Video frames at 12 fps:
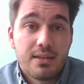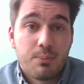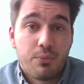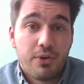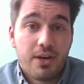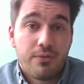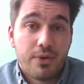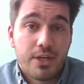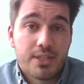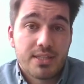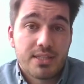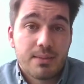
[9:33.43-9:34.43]
the
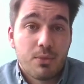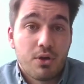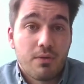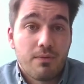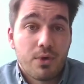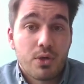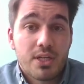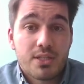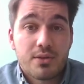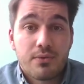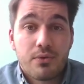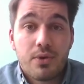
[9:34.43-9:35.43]
preferences among
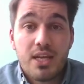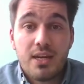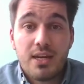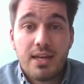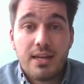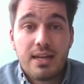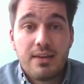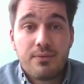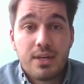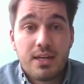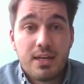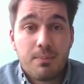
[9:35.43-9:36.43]
voters of green and
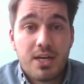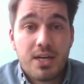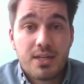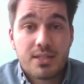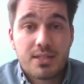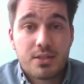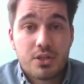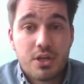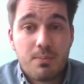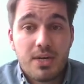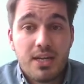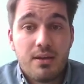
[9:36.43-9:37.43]
left-leaning parties in
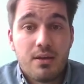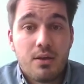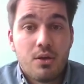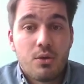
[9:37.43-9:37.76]
Germany,